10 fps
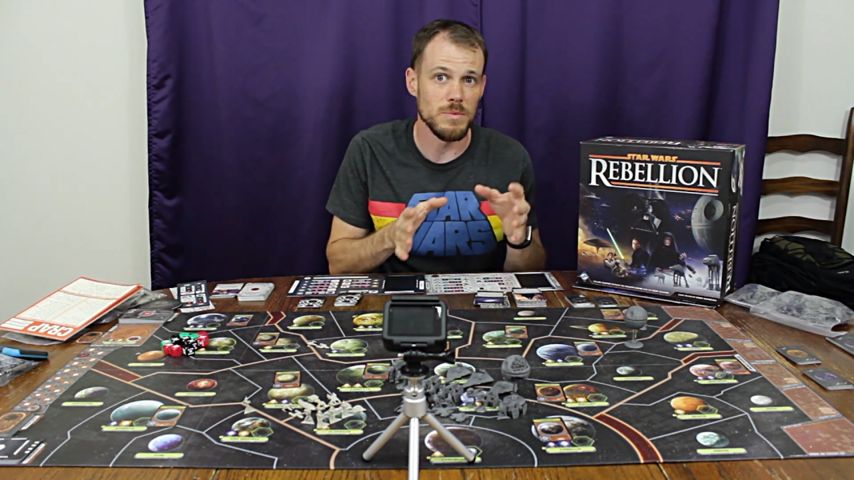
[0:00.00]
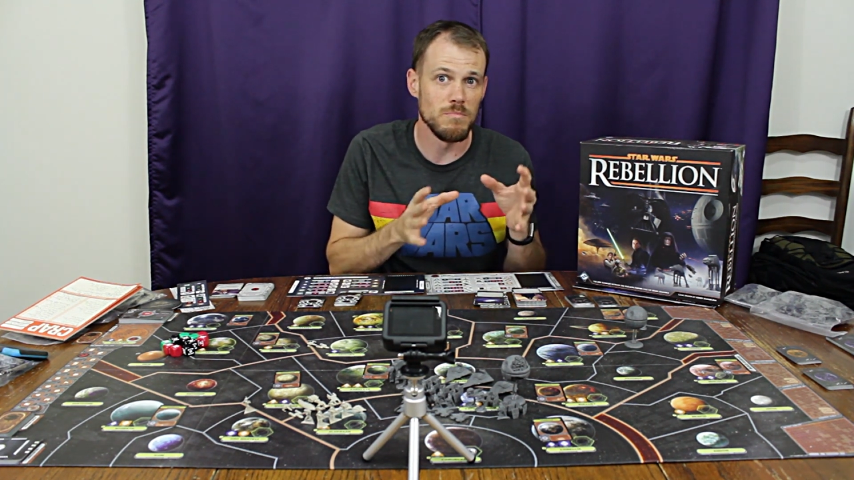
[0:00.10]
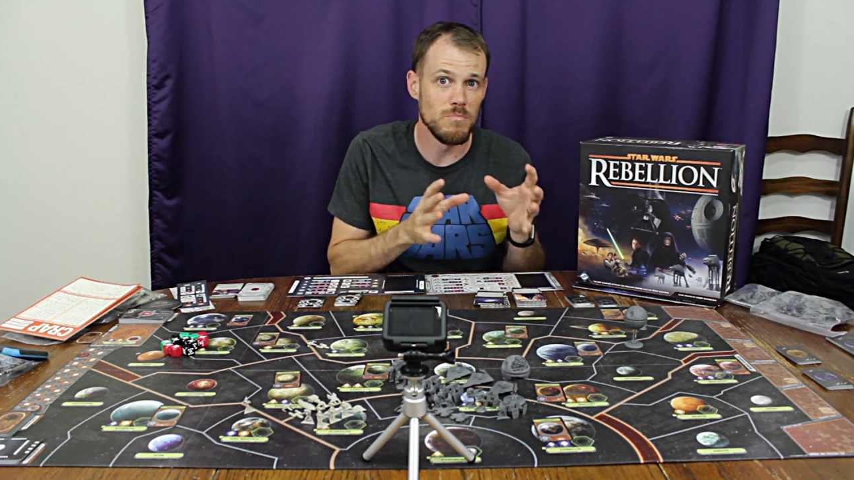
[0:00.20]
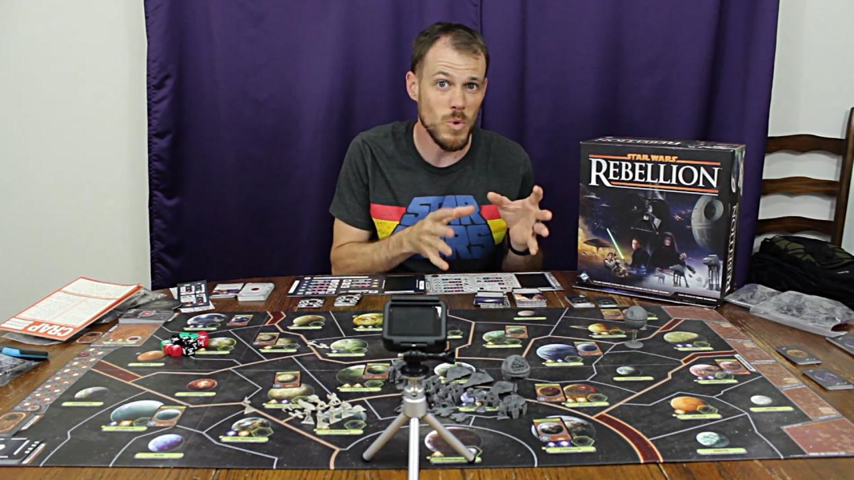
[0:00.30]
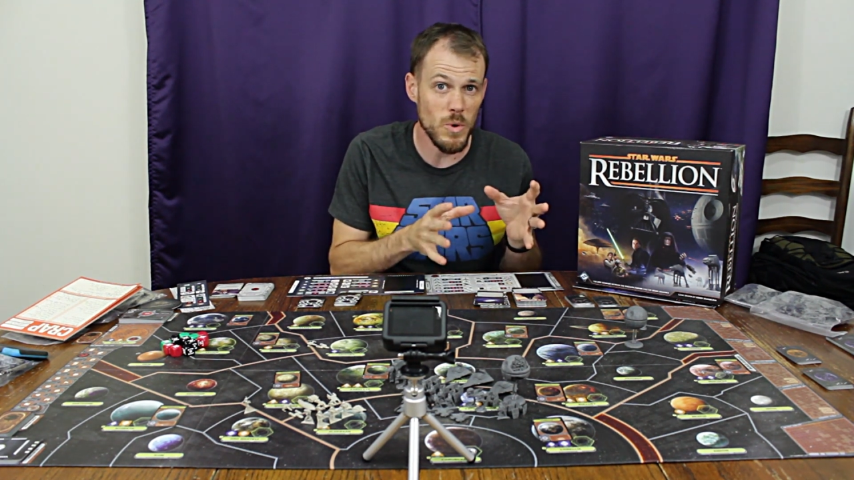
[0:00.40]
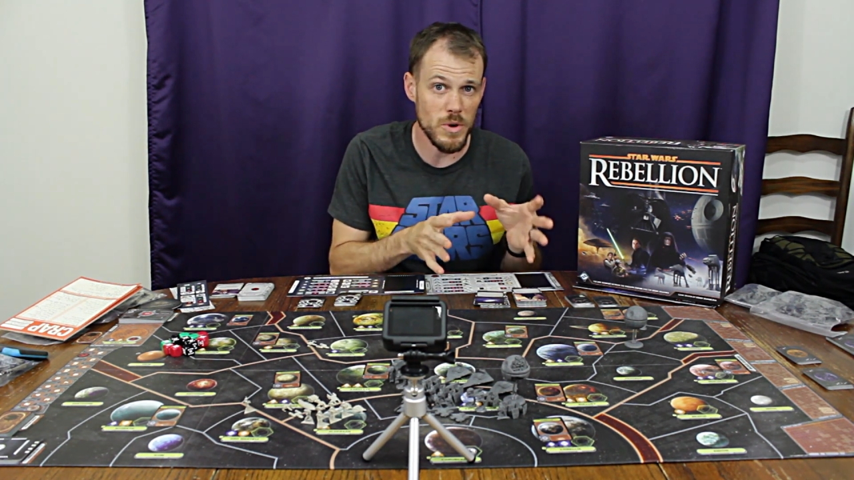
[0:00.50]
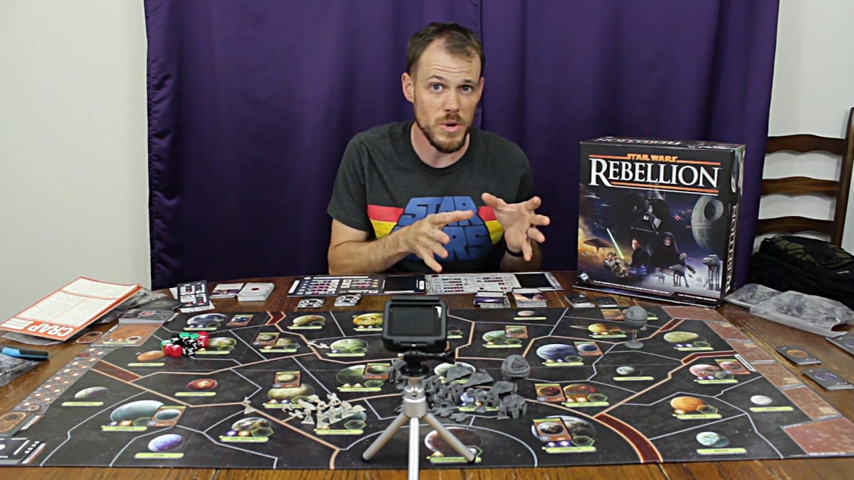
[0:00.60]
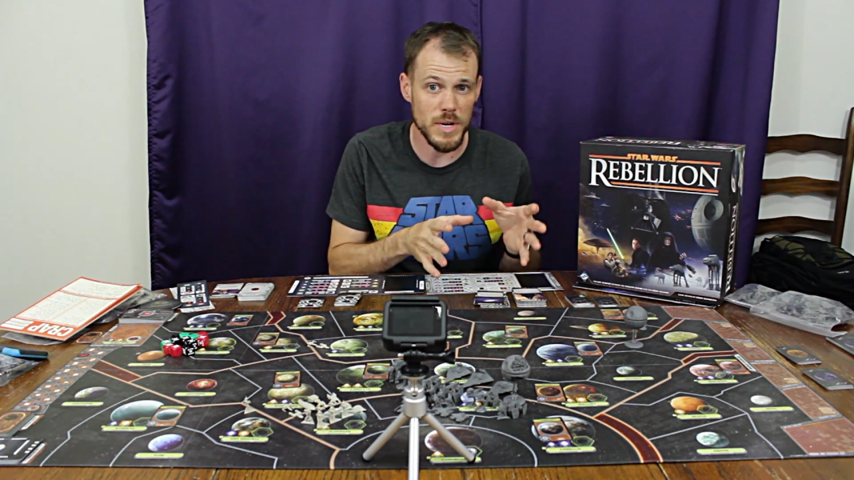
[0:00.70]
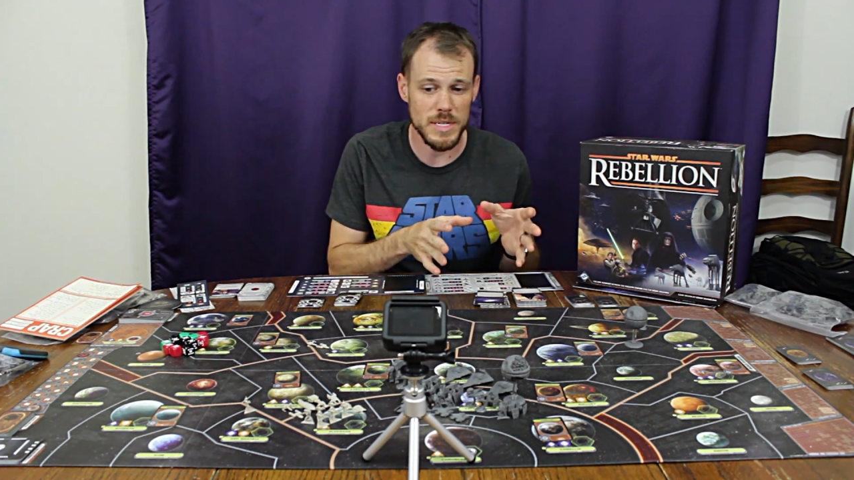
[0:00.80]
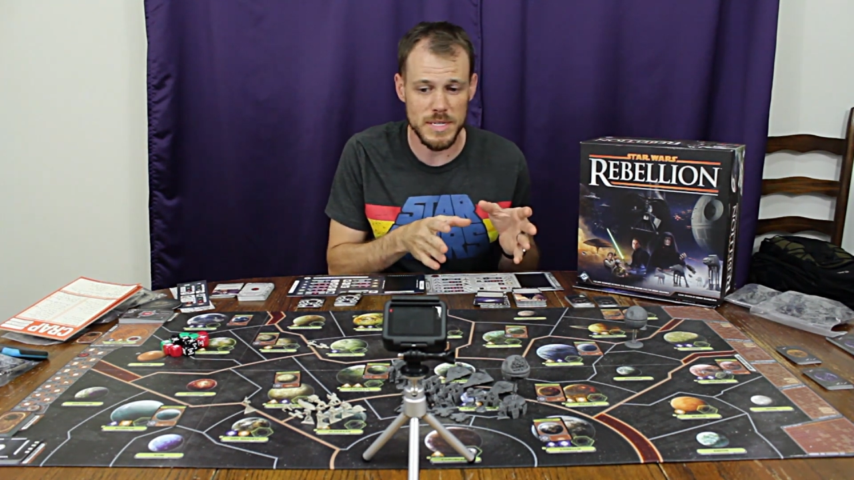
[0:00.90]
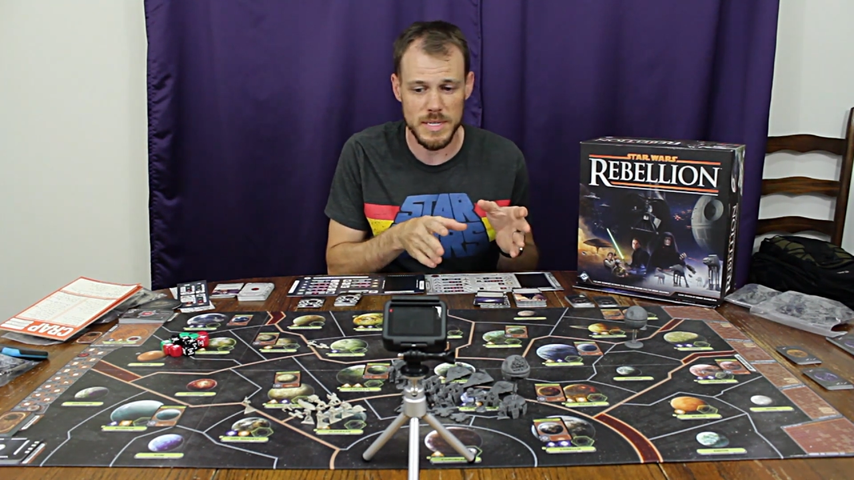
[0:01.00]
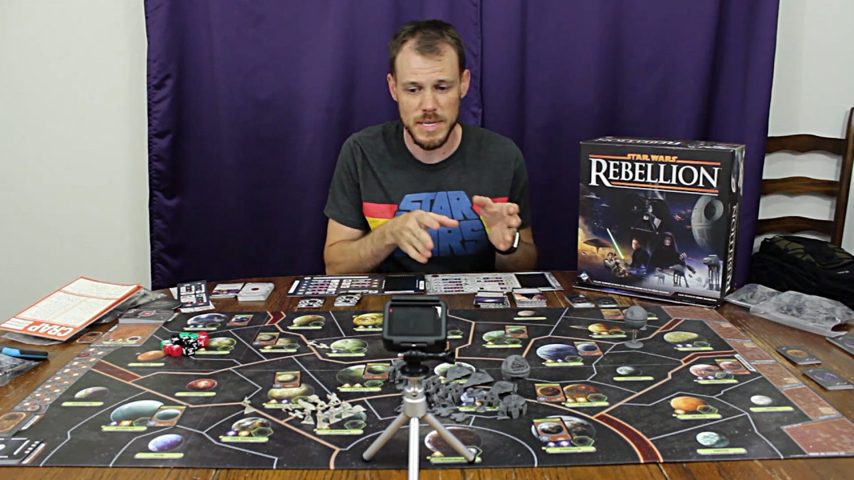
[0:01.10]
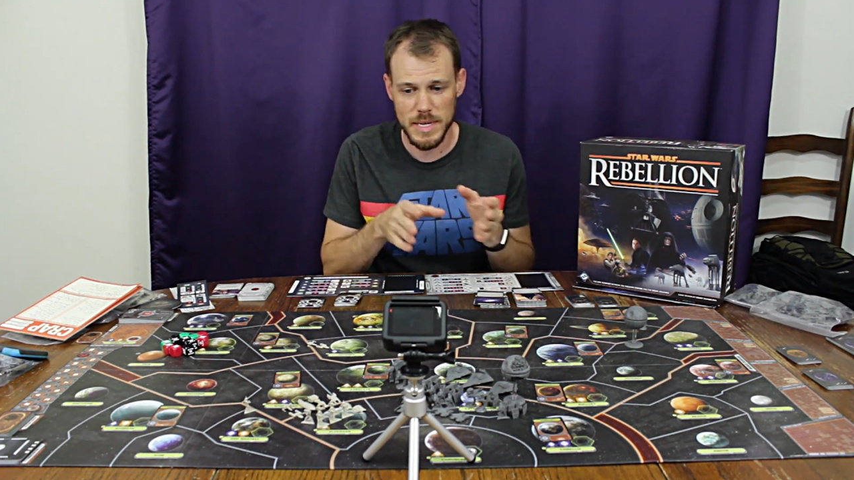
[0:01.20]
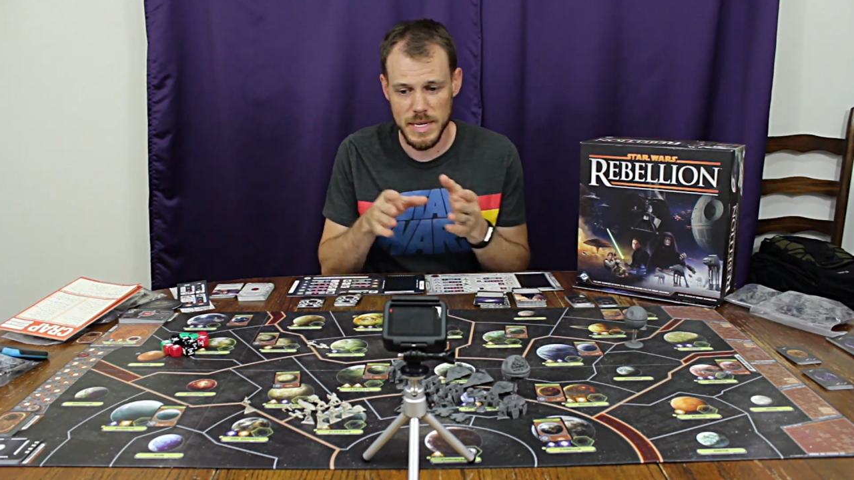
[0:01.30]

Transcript: with more units,